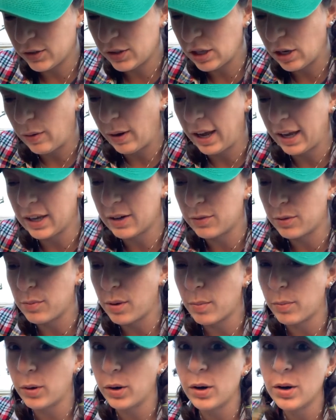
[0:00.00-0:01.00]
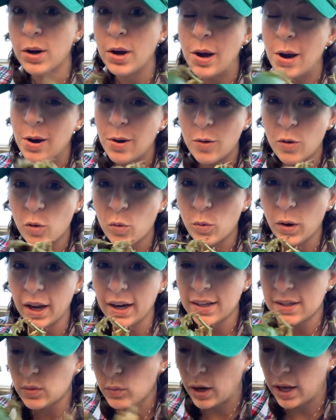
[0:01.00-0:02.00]
so I can remember what
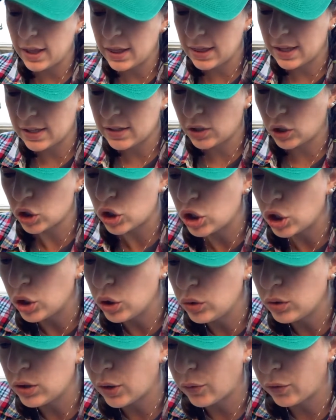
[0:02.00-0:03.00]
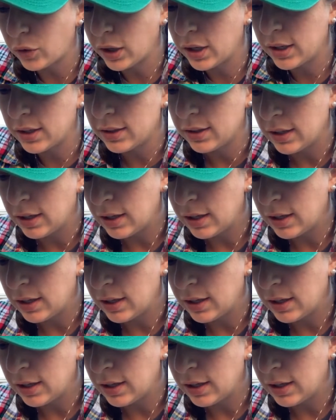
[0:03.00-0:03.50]
is what. These are two different